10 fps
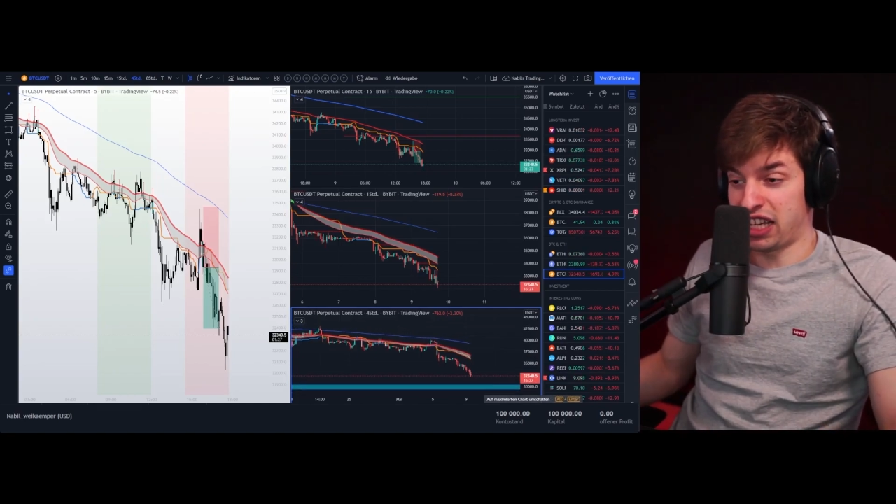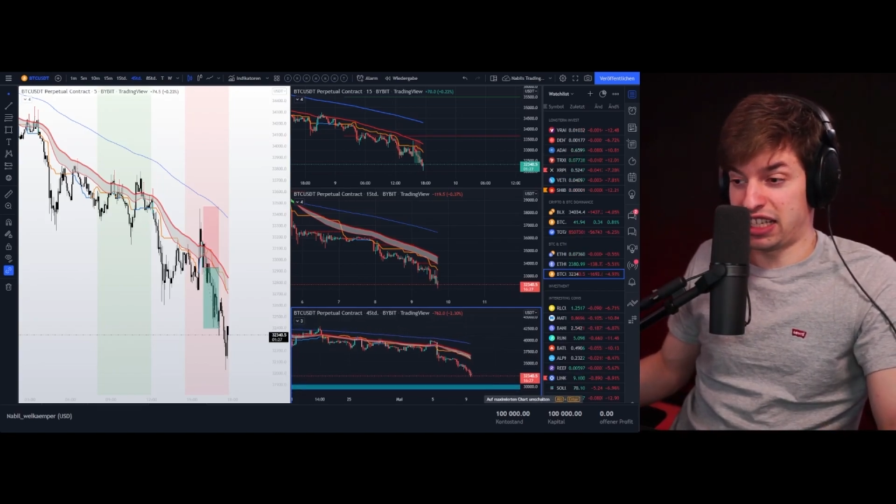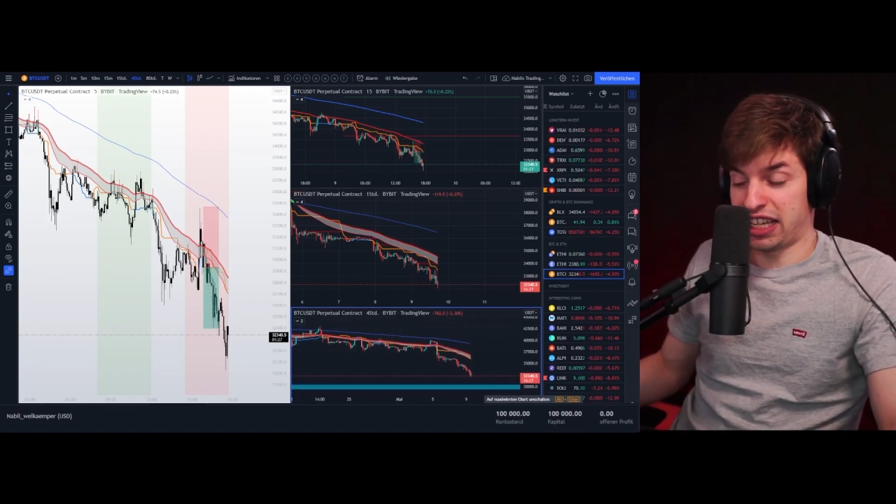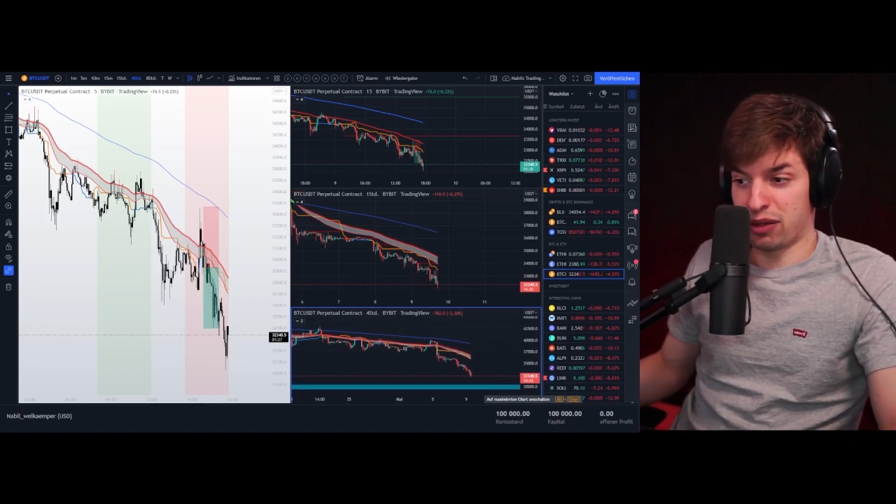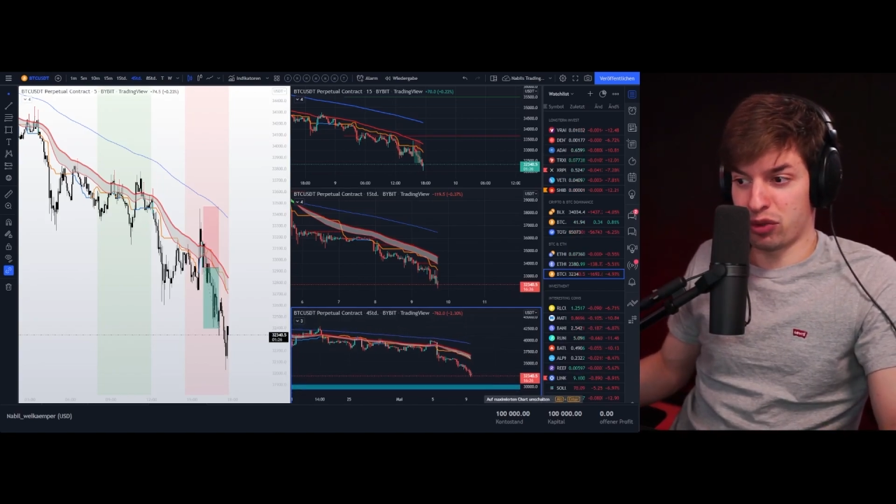
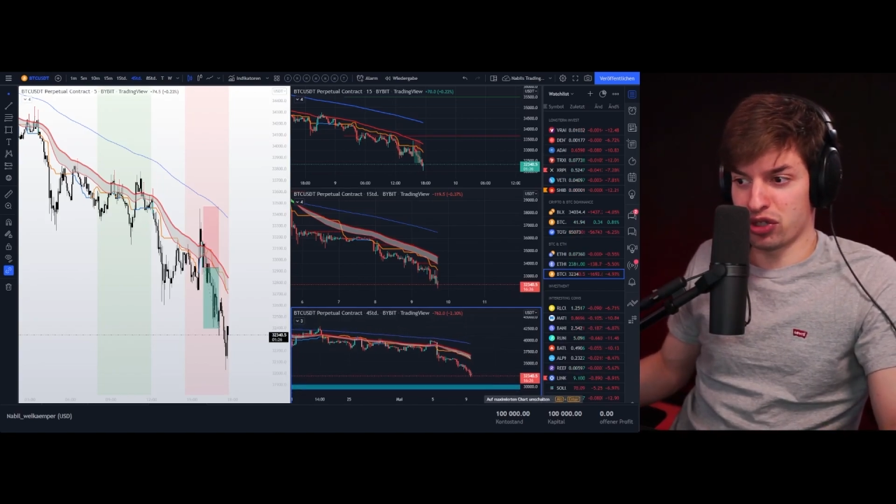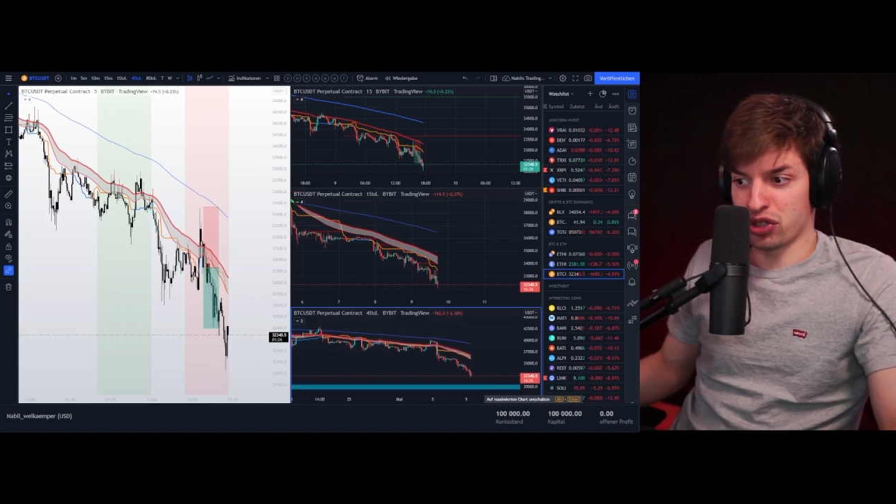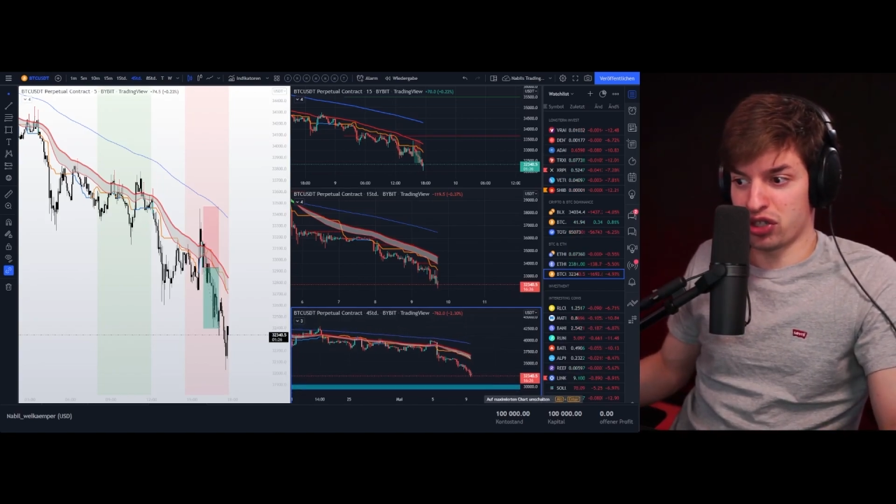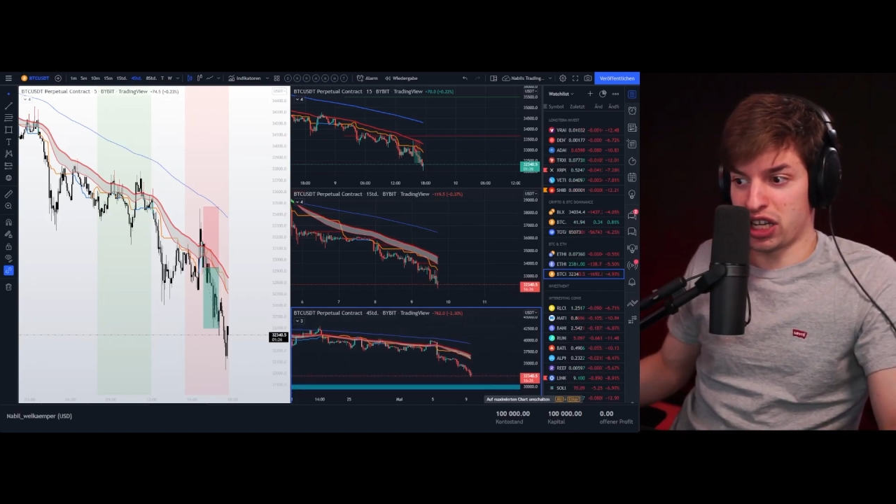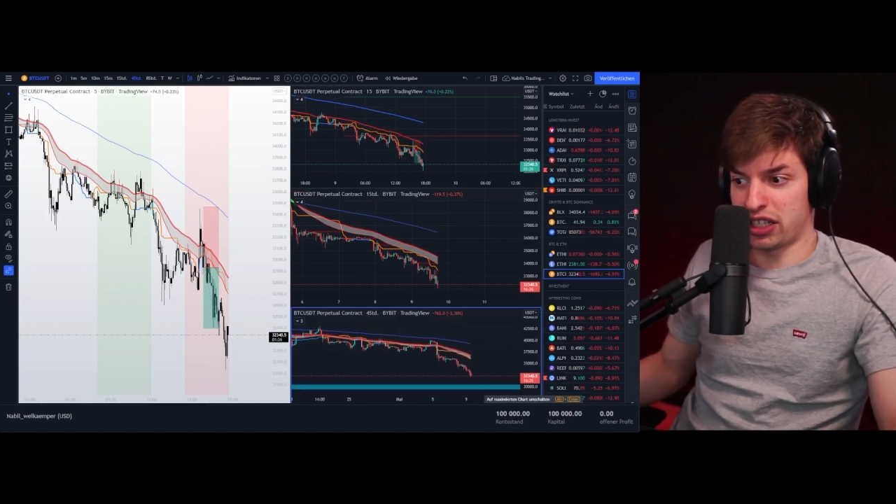Take care about
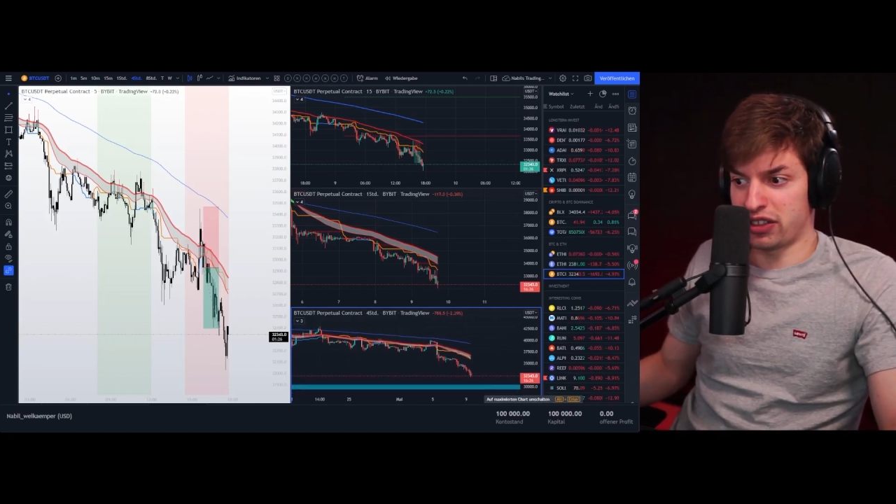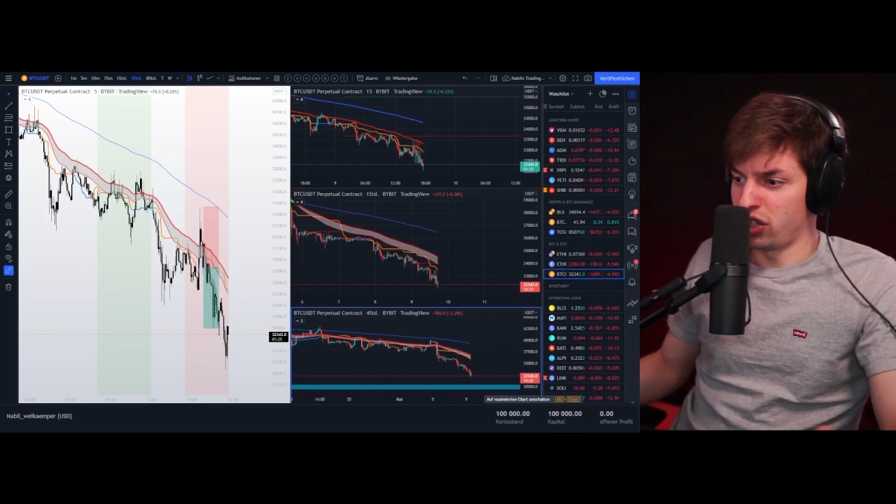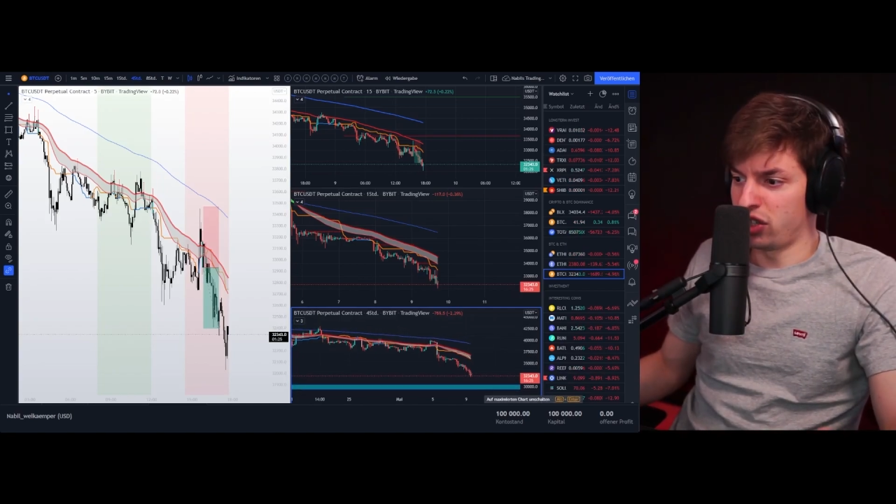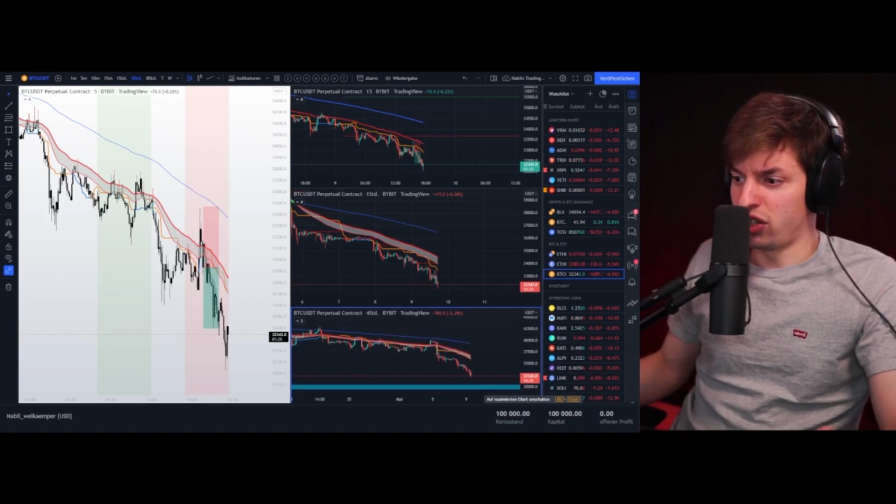your trades.